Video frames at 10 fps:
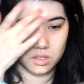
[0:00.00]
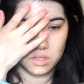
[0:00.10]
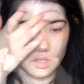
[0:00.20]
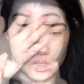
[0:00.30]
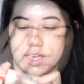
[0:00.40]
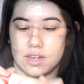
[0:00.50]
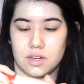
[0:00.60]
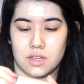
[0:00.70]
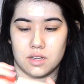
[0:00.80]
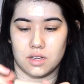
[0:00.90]
And then
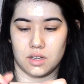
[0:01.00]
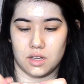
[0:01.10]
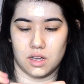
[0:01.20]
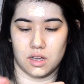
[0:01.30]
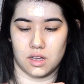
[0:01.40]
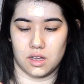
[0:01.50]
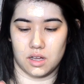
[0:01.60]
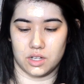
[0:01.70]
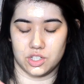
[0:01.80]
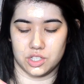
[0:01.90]

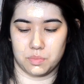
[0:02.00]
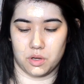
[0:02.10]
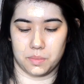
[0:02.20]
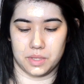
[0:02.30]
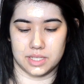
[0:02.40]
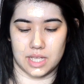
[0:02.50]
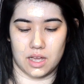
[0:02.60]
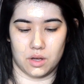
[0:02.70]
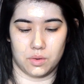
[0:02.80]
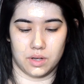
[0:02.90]
I just pop this
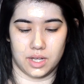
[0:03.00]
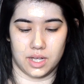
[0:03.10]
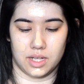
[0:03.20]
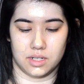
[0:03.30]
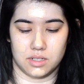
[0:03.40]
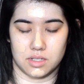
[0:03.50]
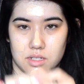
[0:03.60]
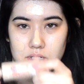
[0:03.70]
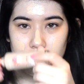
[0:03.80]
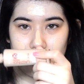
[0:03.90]
out and
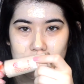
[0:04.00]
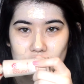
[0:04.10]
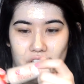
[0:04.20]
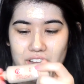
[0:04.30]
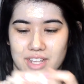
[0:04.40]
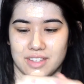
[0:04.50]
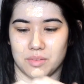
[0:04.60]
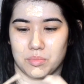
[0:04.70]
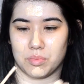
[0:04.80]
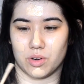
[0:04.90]
try and get the
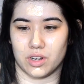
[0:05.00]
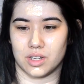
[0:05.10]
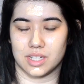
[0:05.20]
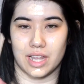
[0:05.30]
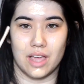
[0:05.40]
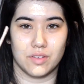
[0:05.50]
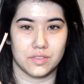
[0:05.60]
product left.